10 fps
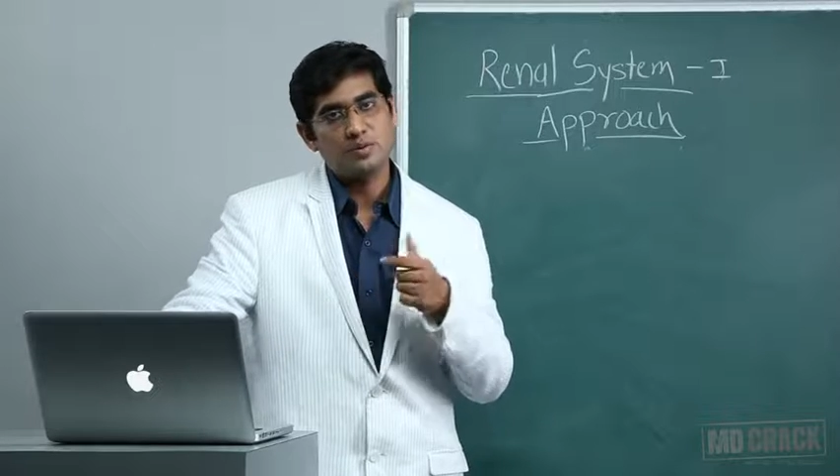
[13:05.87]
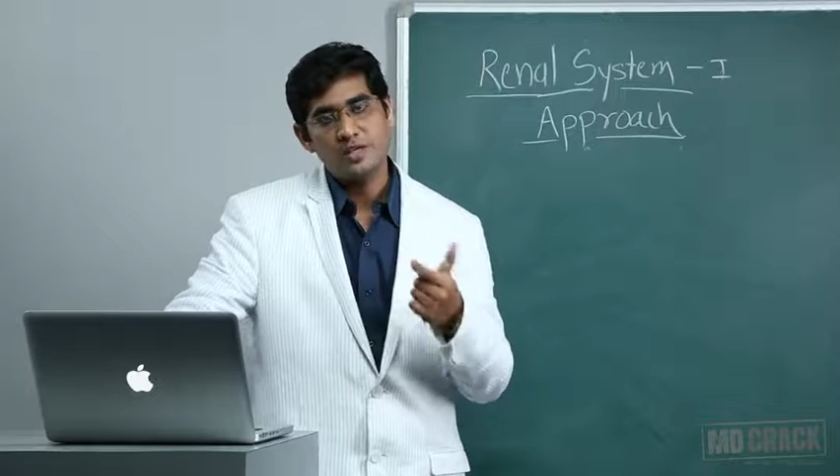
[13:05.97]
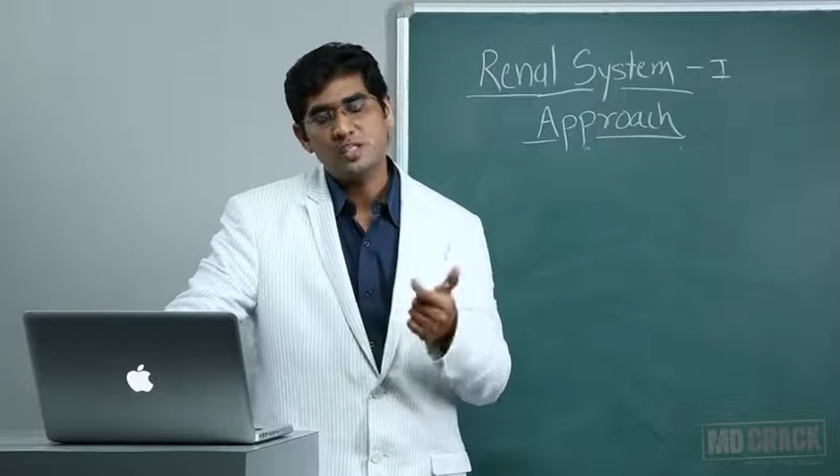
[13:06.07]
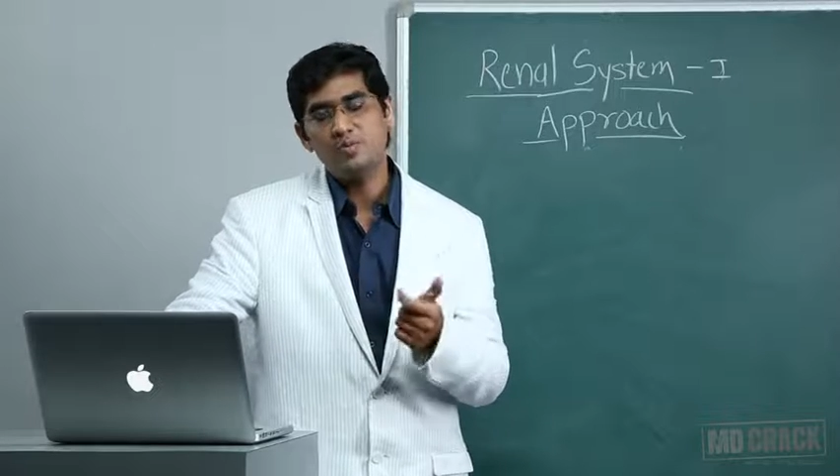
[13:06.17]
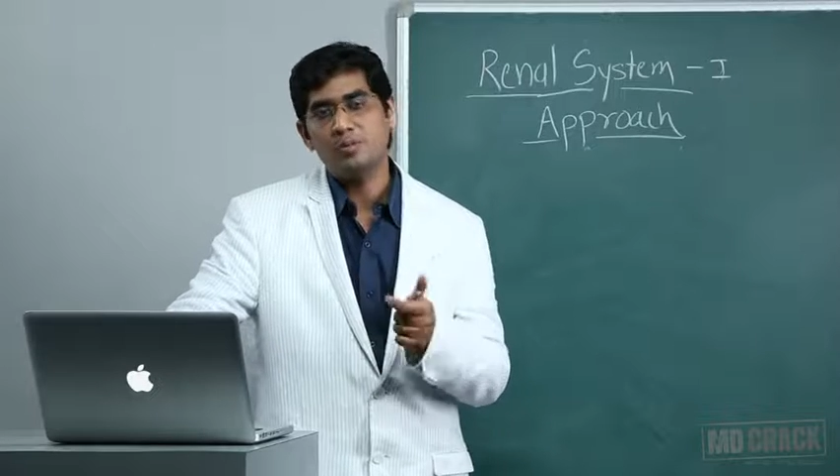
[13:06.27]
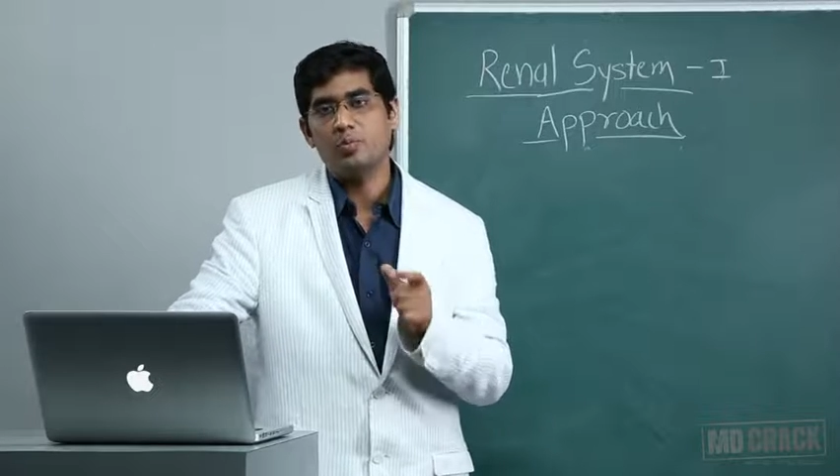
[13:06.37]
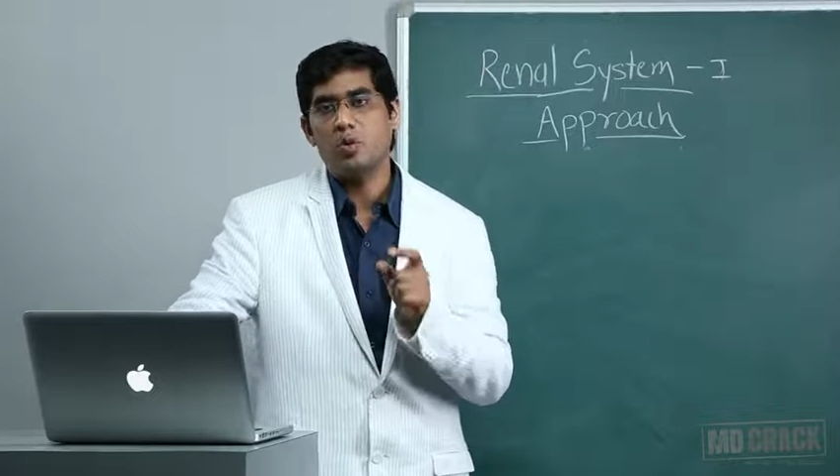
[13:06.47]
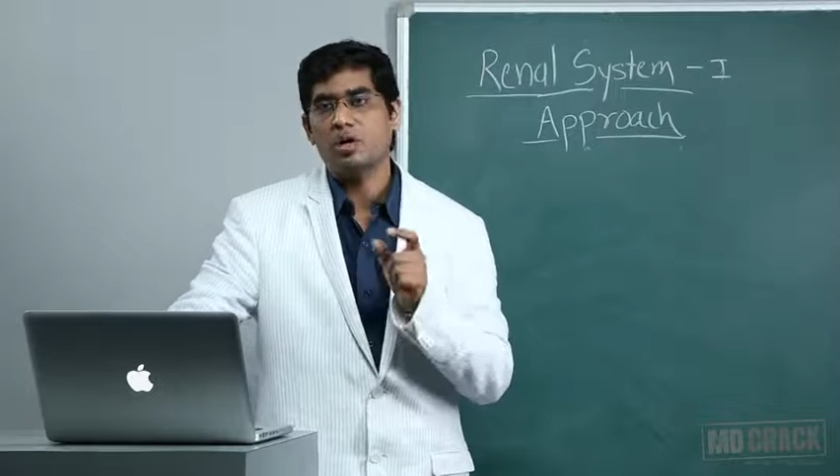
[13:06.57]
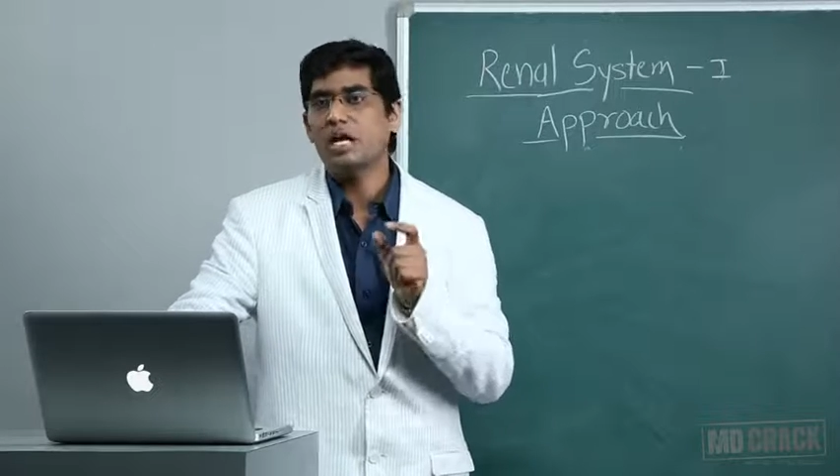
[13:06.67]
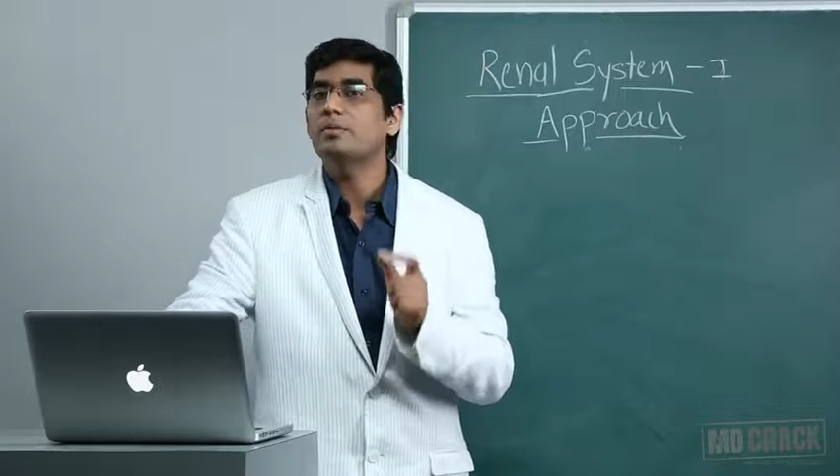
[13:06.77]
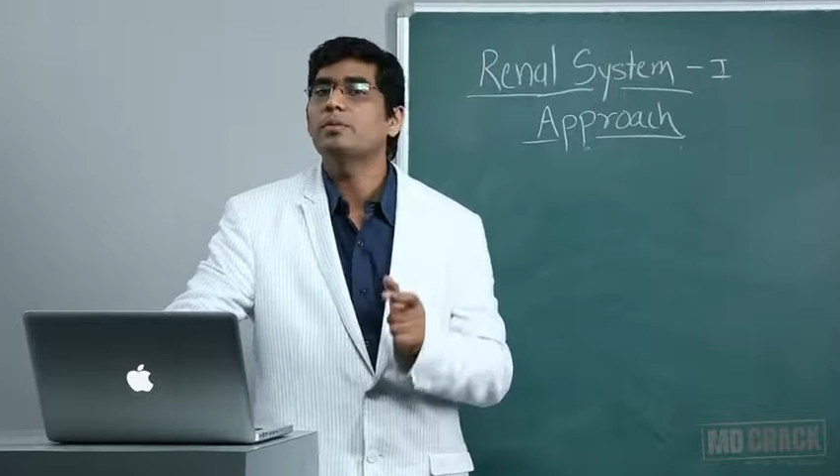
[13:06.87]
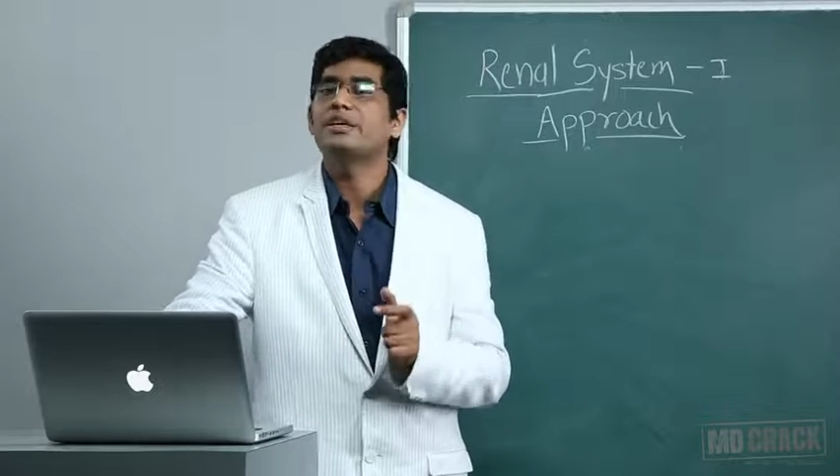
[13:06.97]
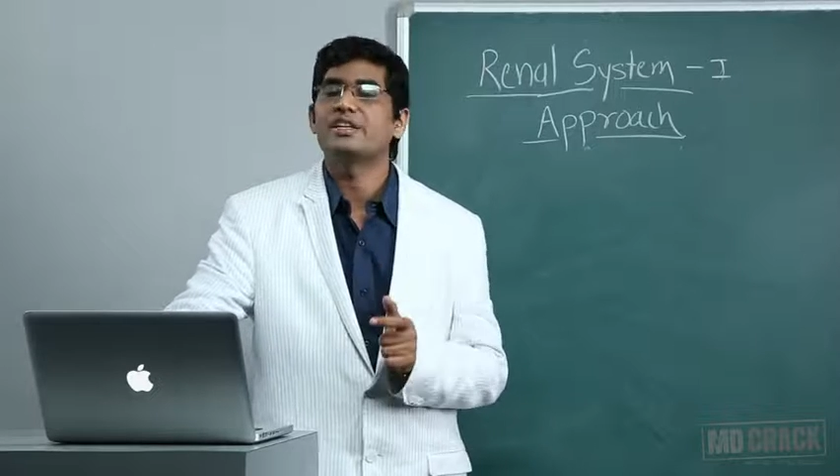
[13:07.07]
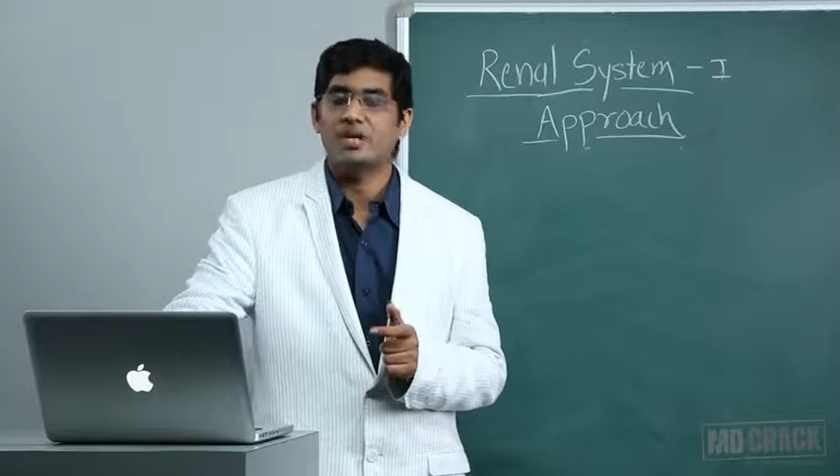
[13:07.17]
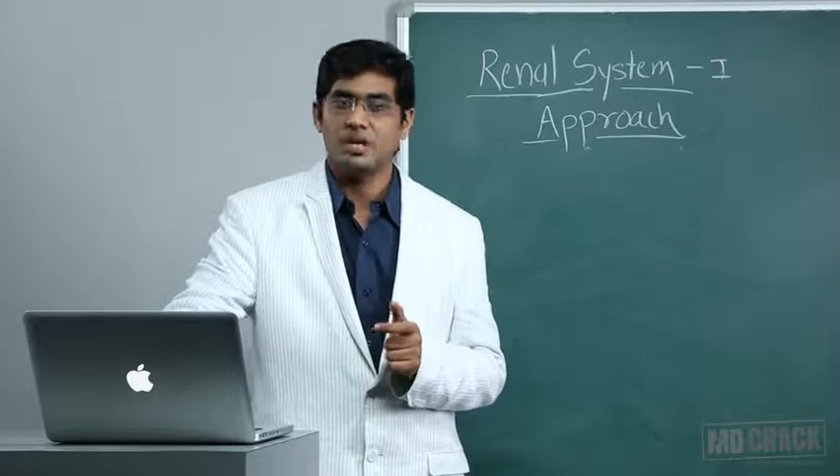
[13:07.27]
specific for
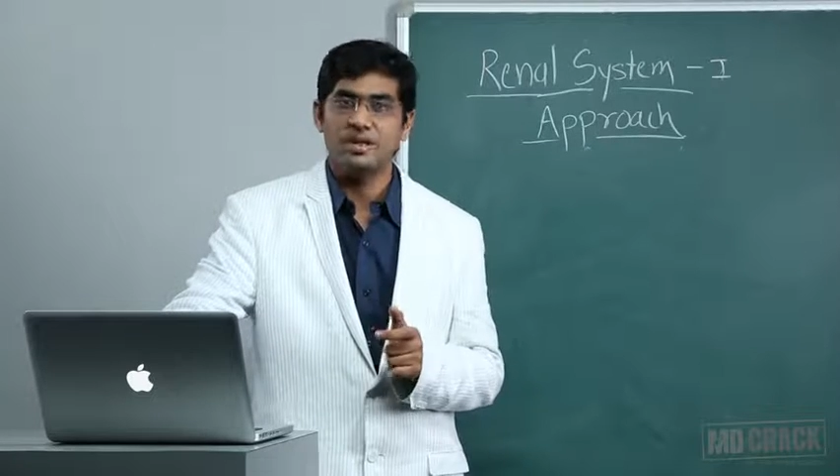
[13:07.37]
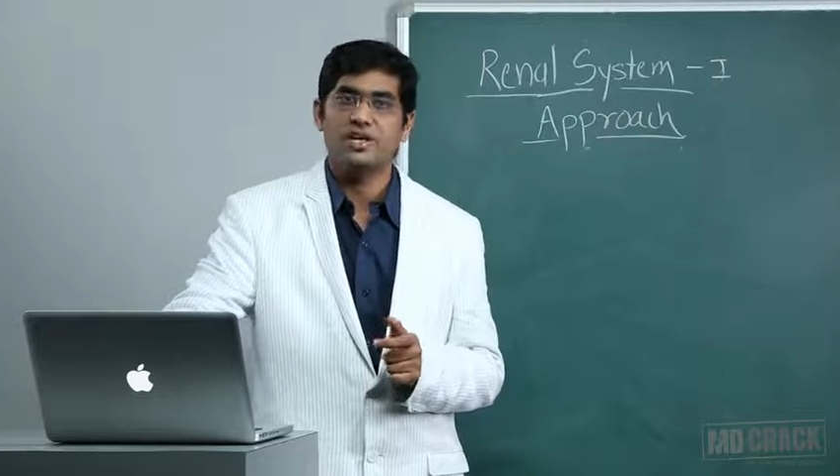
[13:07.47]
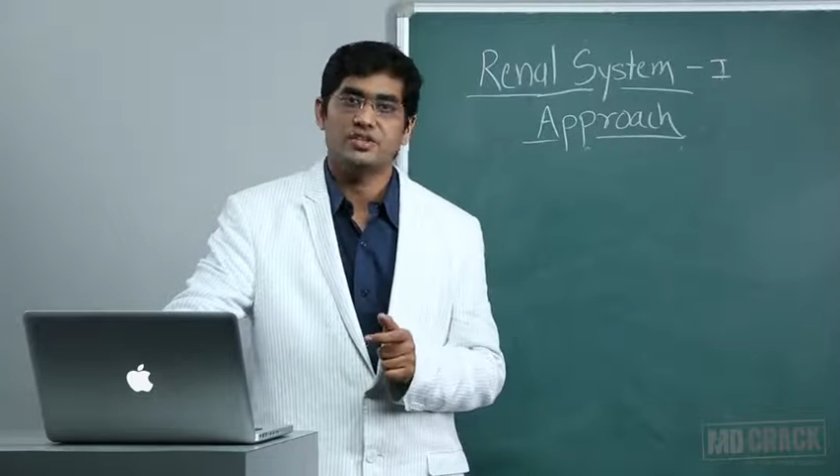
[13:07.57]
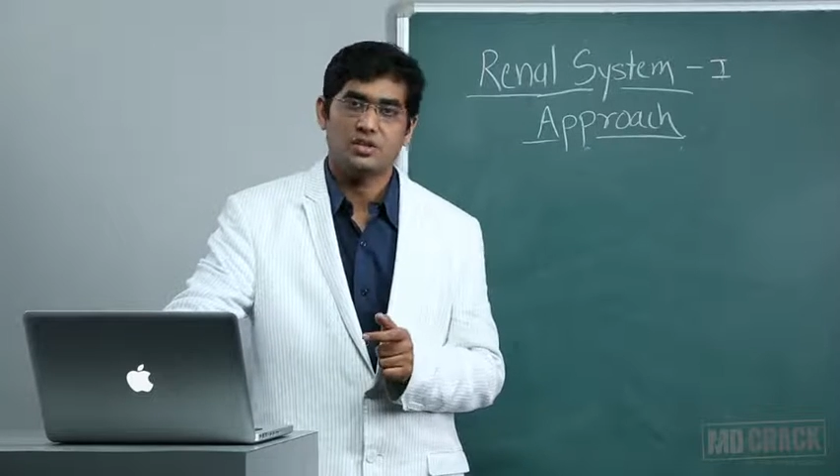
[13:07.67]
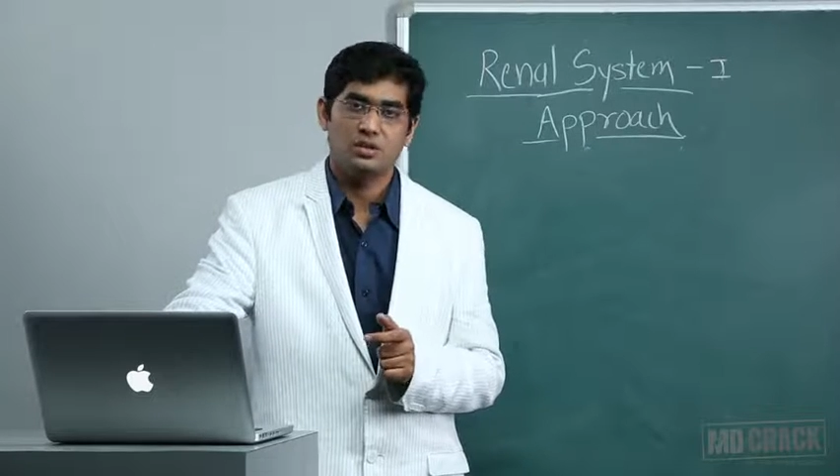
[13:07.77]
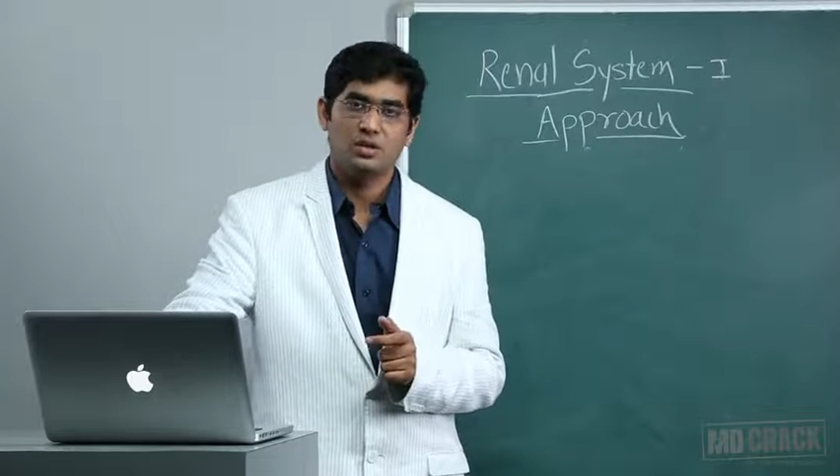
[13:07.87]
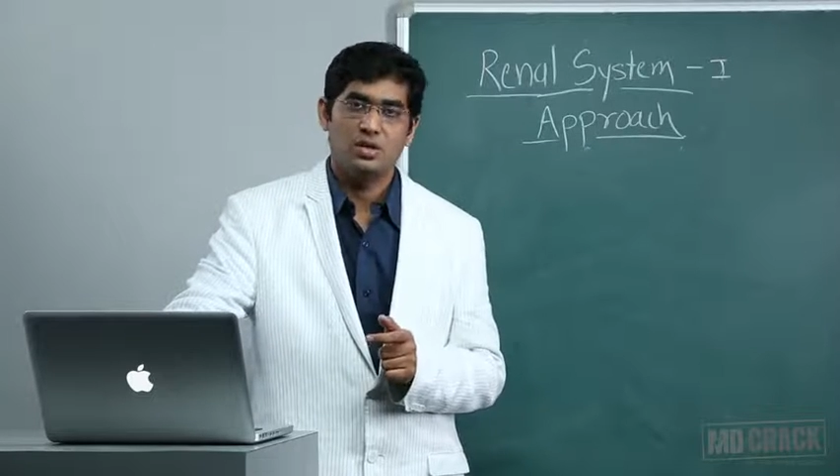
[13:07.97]
albumin detection.